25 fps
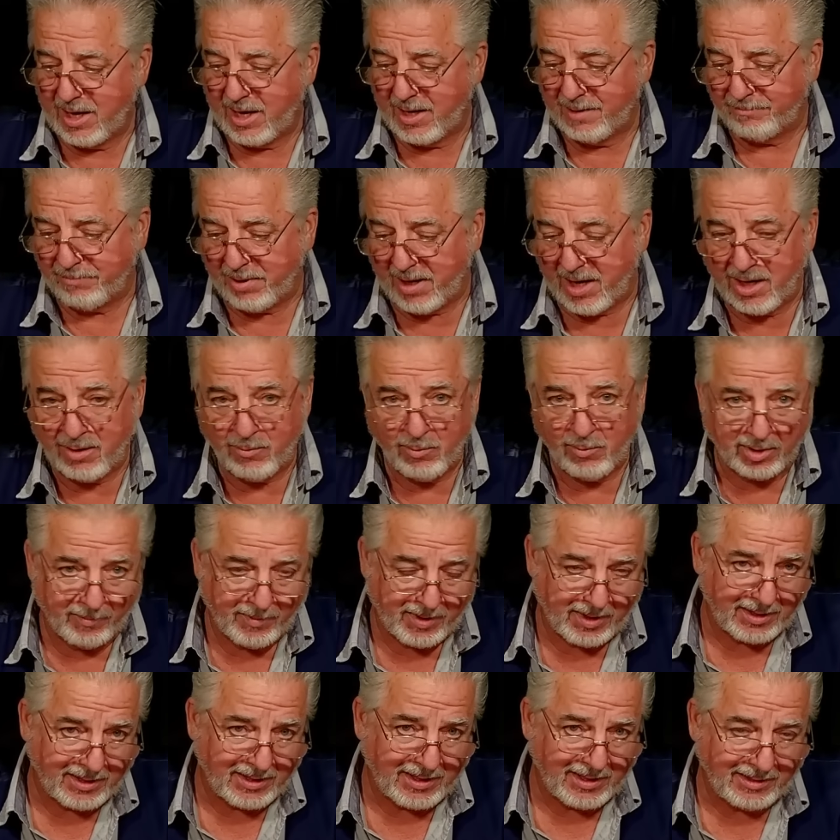I buy what
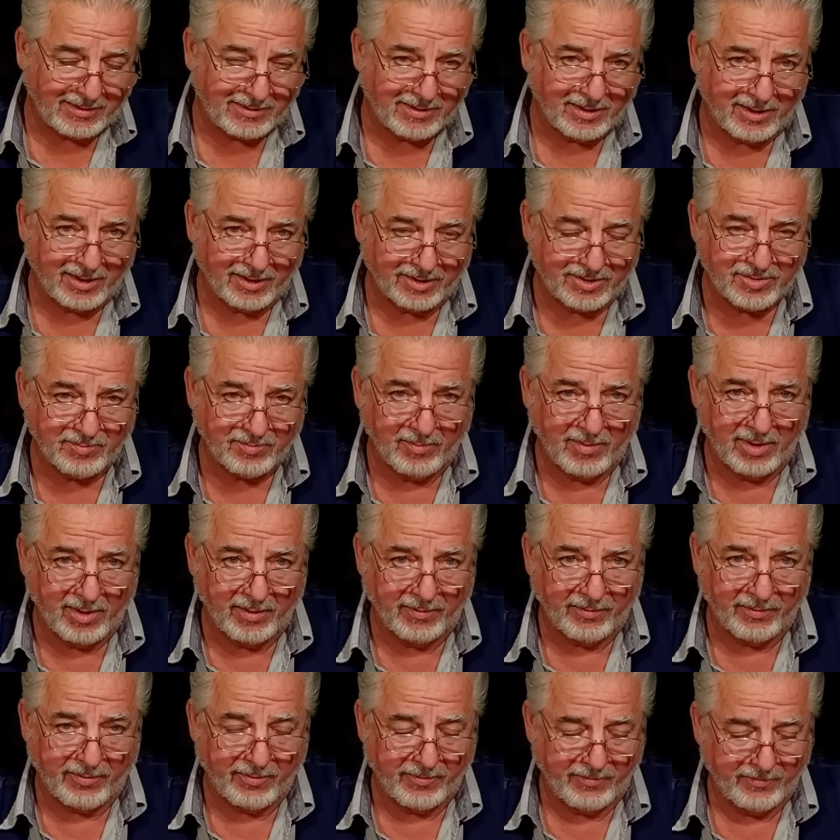I'm going to eat the next
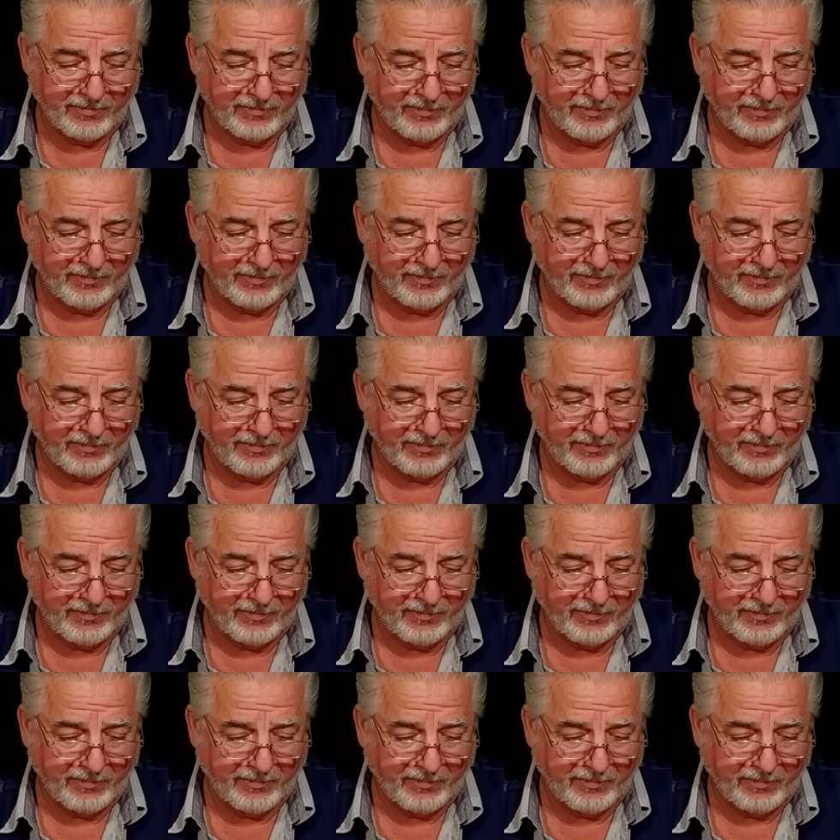month.